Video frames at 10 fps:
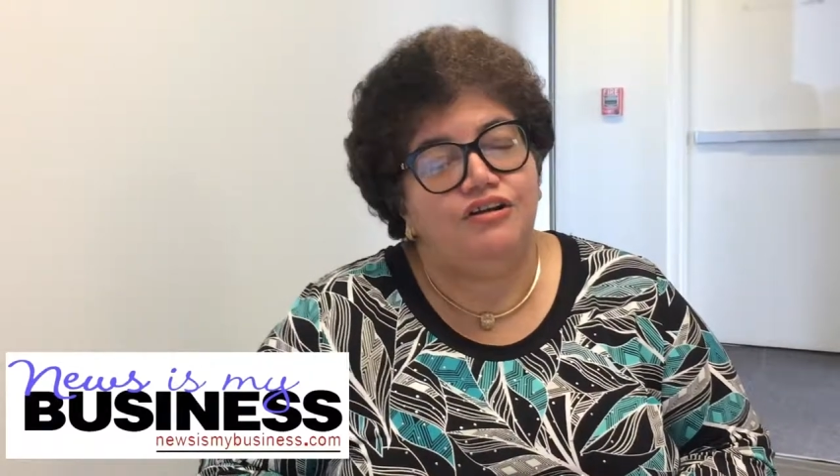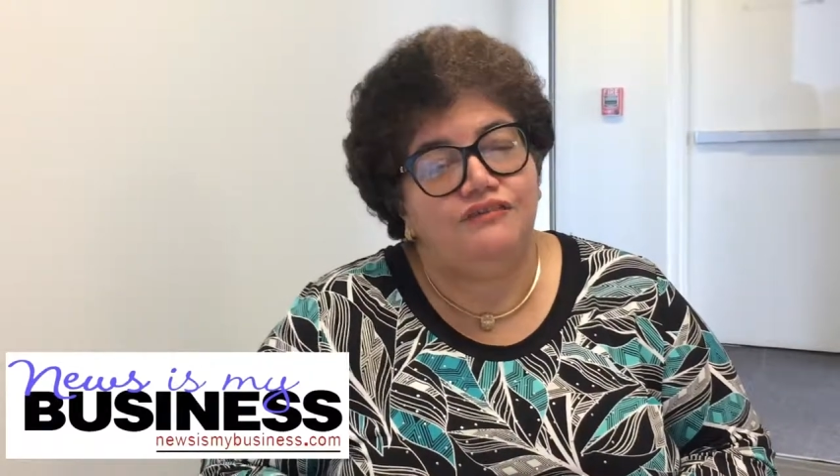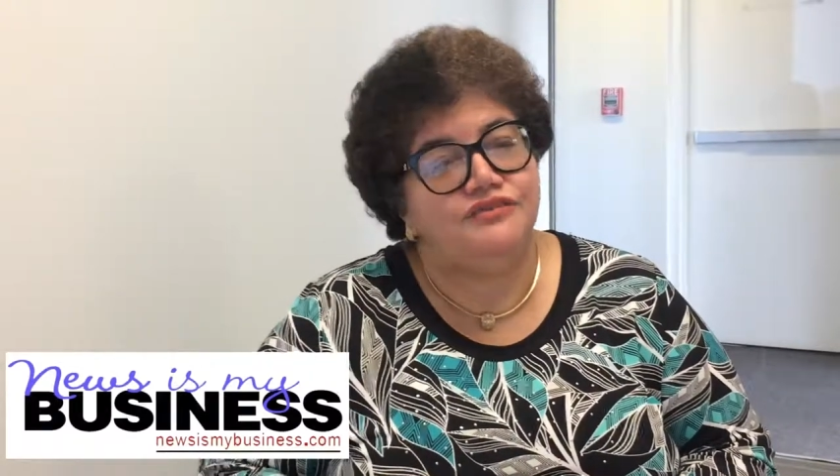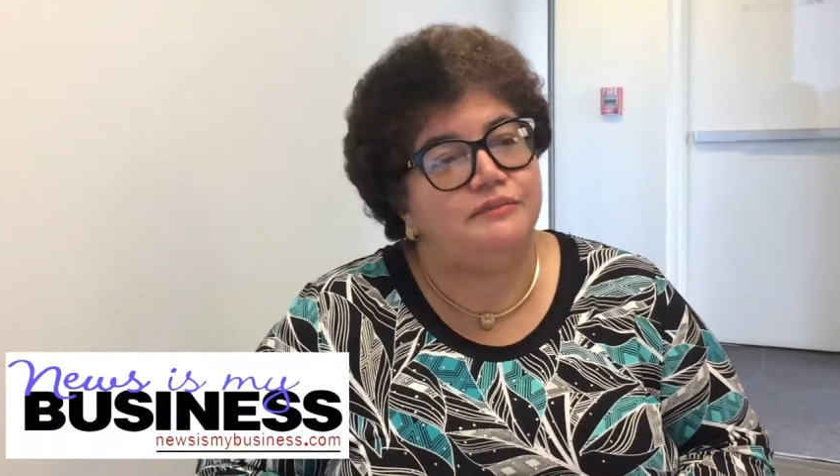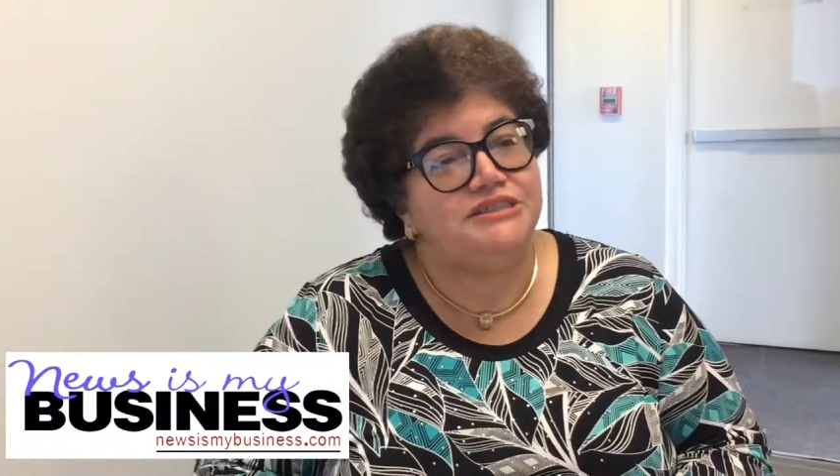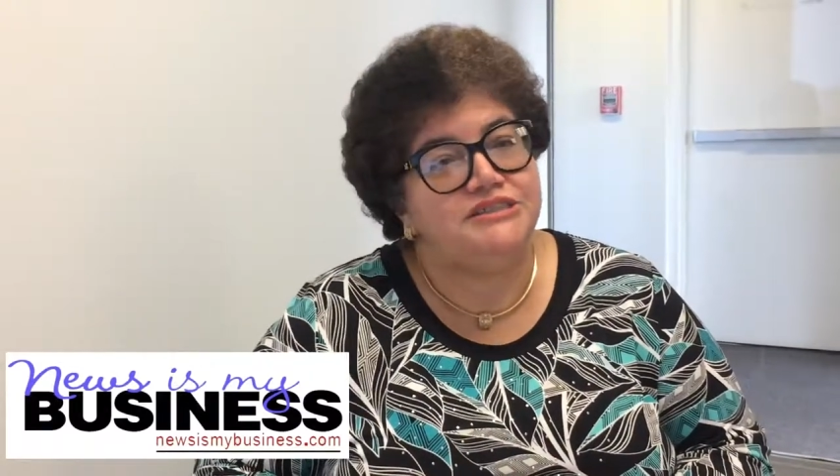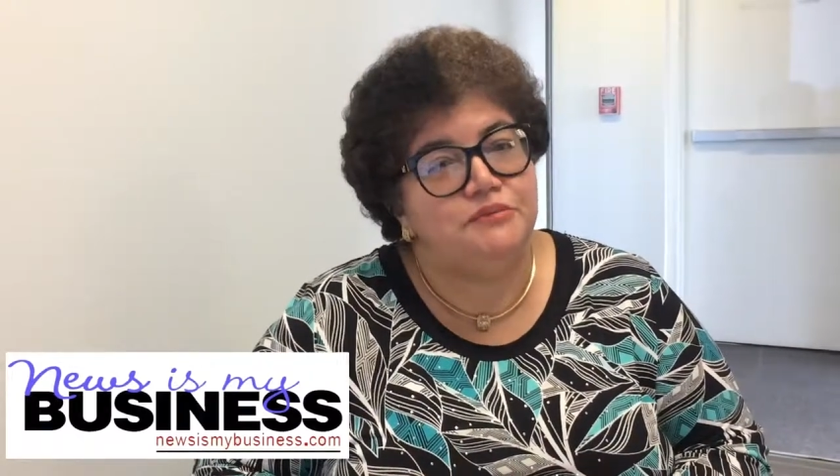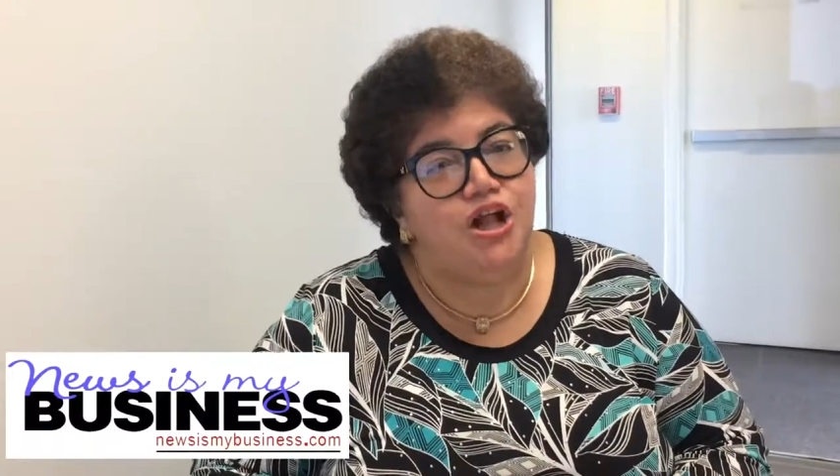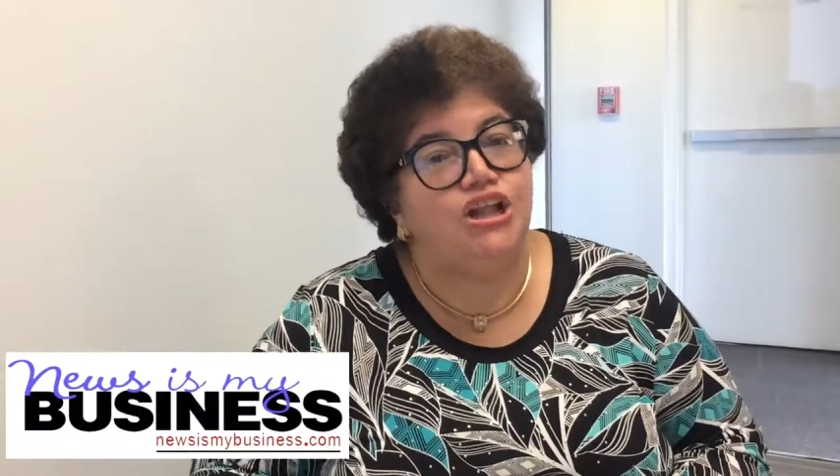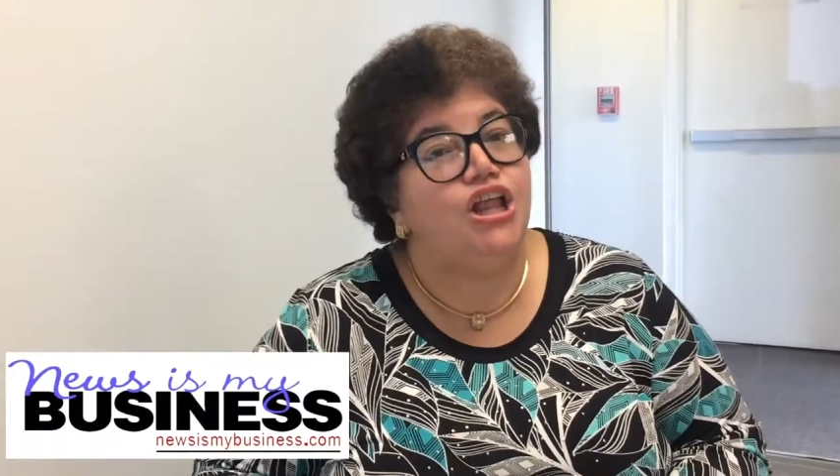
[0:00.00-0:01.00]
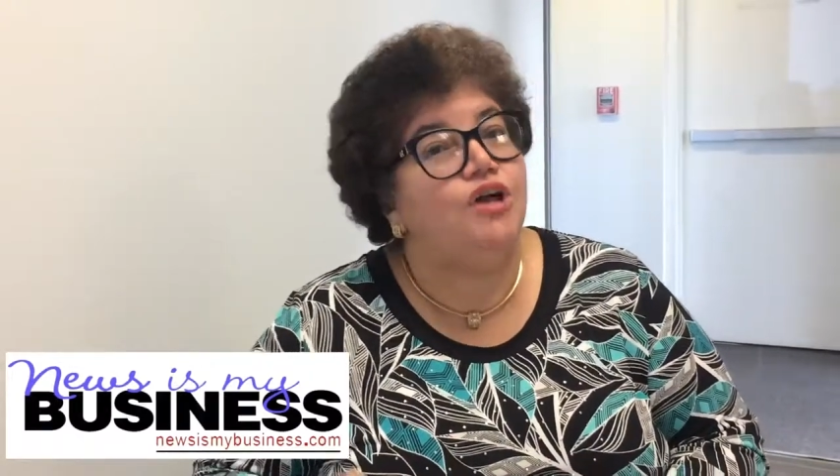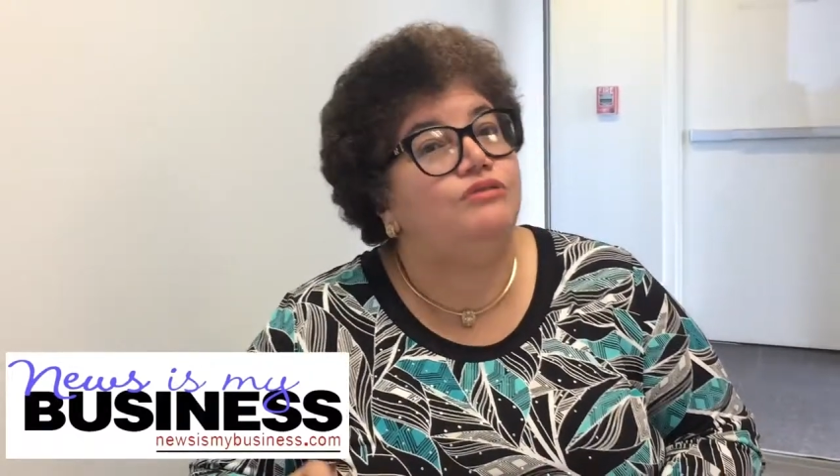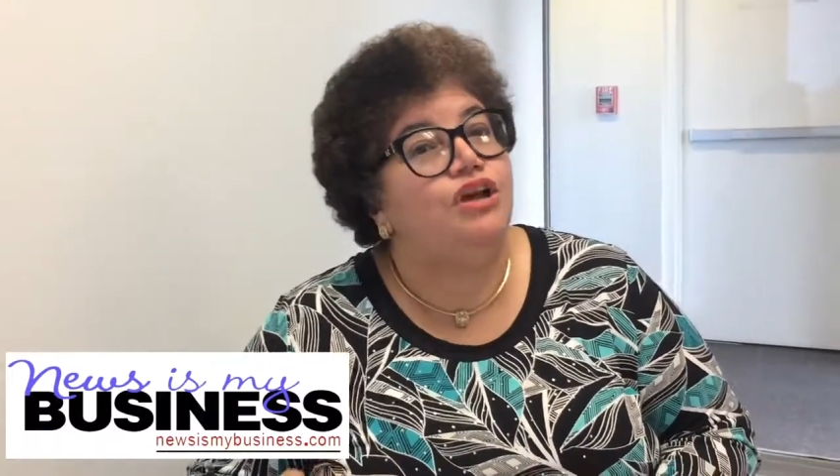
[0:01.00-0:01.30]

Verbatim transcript: go from a small loan